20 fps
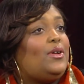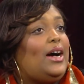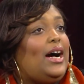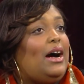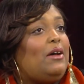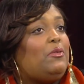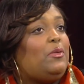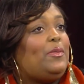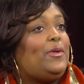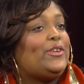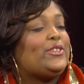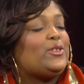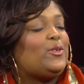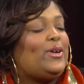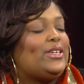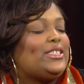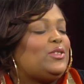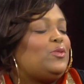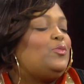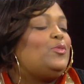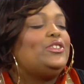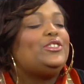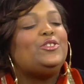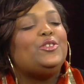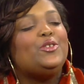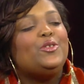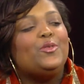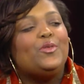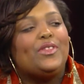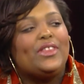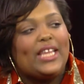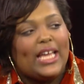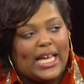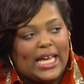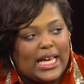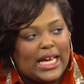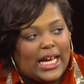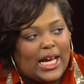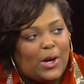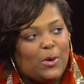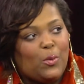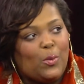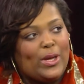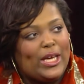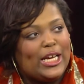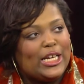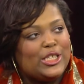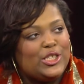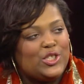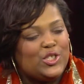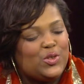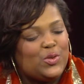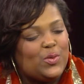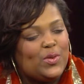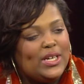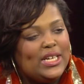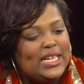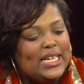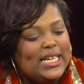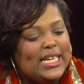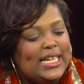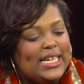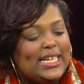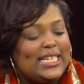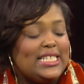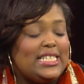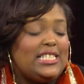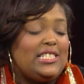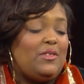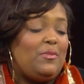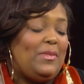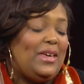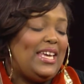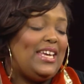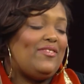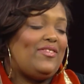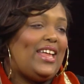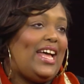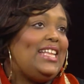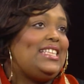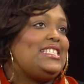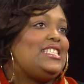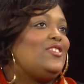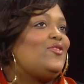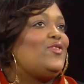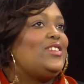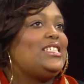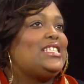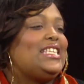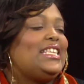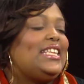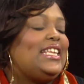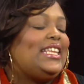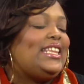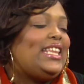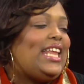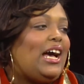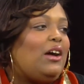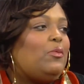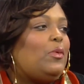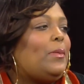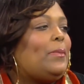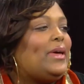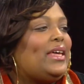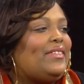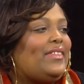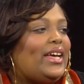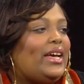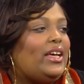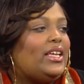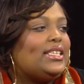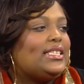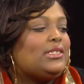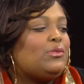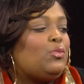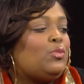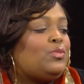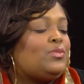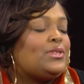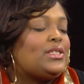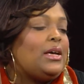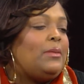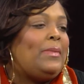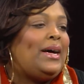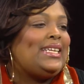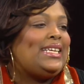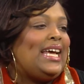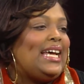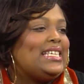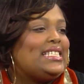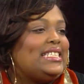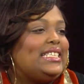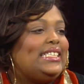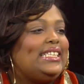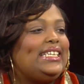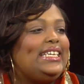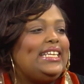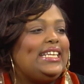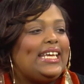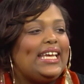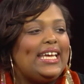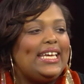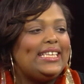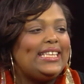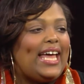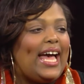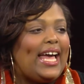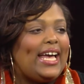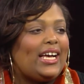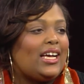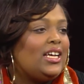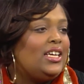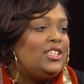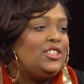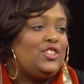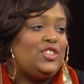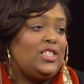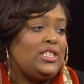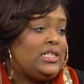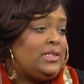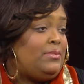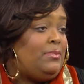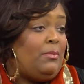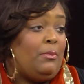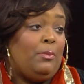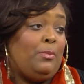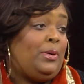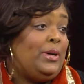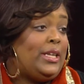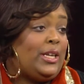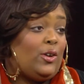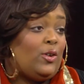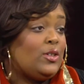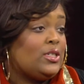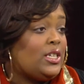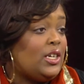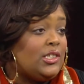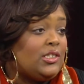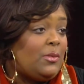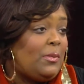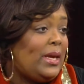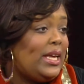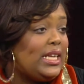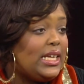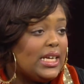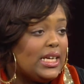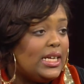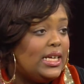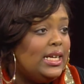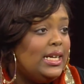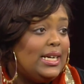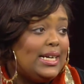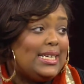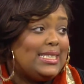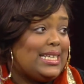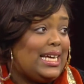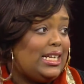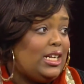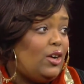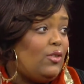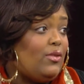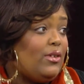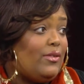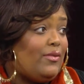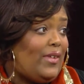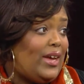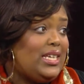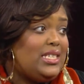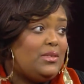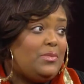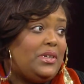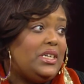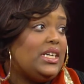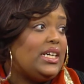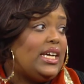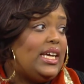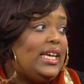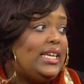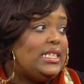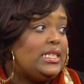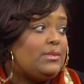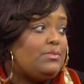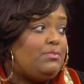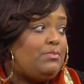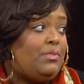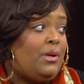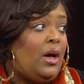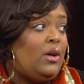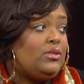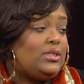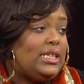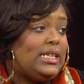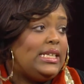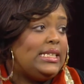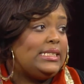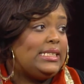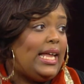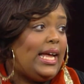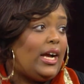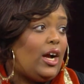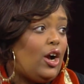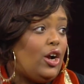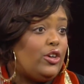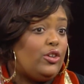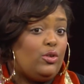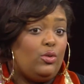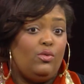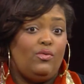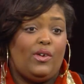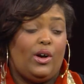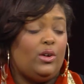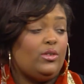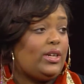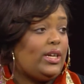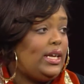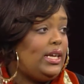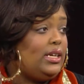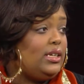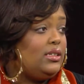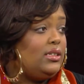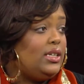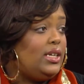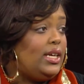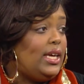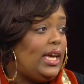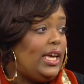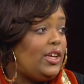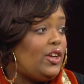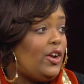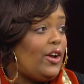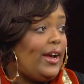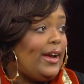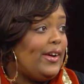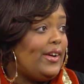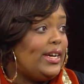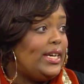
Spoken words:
I will pose a question. What do you think we could do? Because to me, if that's the reason, then that would mean that somebody has to lead it and like just put it on social media. Because I know for Facebook, it's posted. It's like, are you voting in your area?